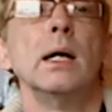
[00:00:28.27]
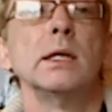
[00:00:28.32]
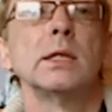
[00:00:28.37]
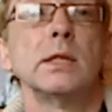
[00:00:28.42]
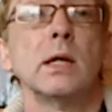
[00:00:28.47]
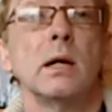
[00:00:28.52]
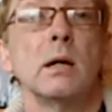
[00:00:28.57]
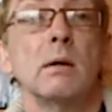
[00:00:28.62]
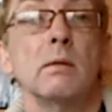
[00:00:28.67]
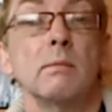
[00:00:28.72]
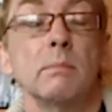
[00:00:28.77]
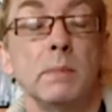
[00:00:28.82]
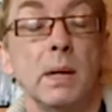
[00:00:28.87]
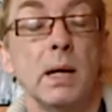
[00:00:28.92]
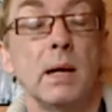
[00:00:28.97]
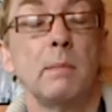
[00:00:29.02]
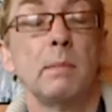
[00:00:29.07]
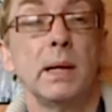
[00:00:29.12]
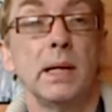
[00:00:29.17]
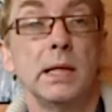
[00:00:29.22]
So
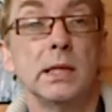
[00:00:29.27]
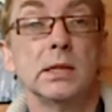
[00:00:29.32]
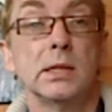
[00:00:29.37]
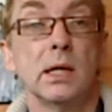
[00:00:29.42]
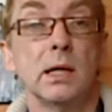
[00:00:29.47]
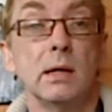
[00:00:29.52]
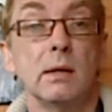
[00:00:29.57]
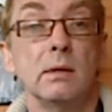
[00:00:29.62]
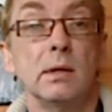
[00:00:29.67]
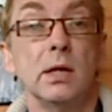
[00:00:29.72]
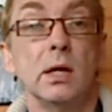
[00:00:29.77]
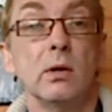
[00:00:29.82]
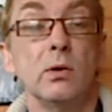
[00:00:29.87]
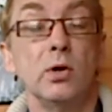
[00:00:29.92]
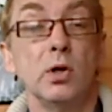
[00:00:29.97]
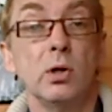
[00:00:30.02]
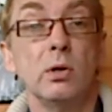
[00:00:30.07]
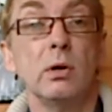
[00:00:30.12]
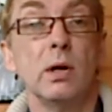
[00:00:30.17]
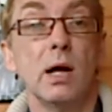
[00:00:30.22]
please
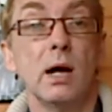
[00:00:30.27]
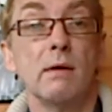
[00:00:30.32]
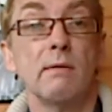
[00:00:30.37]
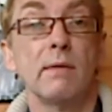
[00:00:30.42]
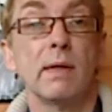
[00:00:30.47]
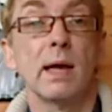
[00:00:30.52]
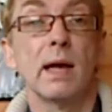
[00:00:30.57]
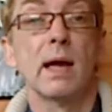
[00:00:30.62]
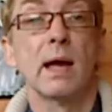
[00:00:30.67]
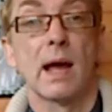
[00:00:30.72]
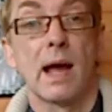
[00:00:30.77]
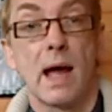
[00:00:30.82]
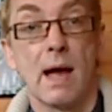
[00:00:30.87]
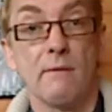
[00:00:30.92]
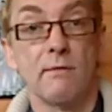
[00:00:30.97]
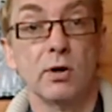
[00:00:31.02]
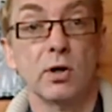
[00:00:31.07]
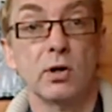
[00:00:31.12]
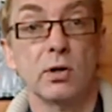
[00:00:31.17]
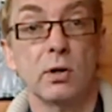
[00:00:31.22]
noodle over there,
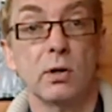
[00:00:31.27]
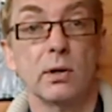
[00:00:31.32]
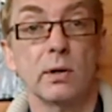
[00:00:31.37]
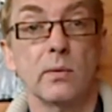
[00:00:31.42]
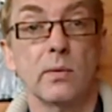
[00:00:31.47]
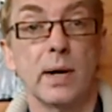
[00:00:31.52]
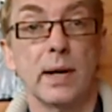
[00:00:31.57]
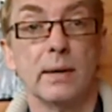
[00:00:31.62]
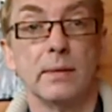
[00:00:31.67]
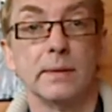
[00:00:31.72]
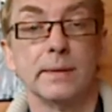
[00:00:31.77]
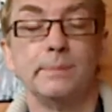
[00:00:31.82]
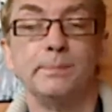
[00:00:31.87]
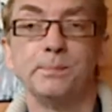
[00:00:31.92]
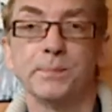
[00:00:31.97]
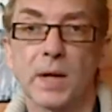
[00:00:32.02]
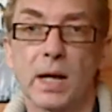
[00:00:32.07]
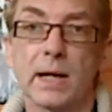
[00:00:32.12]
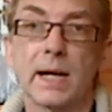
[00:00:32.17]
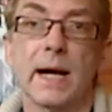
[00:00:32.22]
have a good look round.
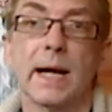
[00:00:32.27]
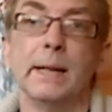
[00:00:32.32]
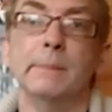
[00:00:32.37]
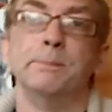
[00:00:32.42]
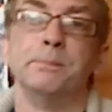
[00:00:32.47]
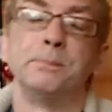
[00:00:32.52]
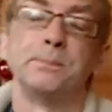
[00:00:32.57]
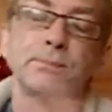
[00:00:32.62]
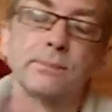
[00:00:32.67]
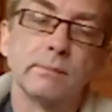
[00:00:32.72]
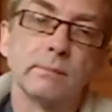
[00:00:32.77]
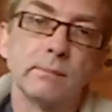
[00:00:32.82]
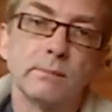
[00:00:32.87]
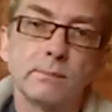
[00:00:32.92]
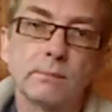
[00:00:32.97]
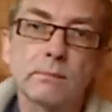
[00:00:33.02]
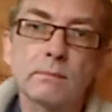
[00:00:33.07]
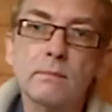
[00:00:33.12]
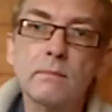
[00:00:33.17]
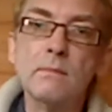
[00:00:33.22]
Okay,
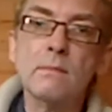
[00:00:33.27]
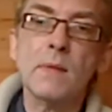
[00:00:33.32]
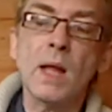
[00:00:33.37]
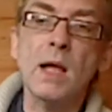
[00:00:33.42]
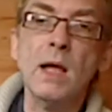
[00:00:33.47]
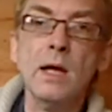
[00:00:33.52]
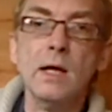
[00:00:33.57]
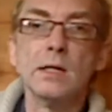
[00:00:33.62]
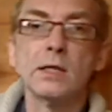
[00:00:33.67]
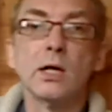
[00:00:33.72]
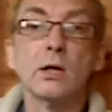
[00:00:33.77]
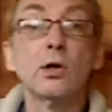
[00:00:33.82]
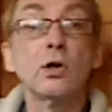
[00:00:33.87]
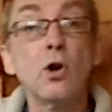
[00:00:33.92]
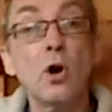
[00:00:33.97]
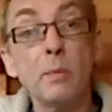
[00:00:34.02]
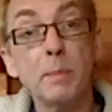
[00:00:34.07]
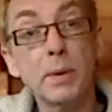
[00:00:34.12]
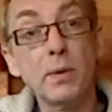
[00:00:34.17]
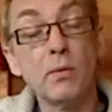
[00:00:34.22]
so
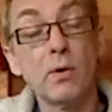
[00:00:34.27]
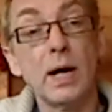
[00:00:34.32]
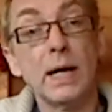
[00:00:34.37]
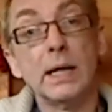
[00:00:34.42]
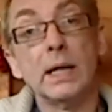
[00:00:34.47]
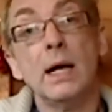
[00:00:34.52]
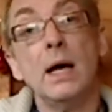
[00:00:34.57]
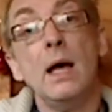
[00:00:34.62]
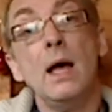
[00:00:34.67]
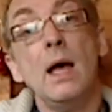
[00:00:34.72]
copyright.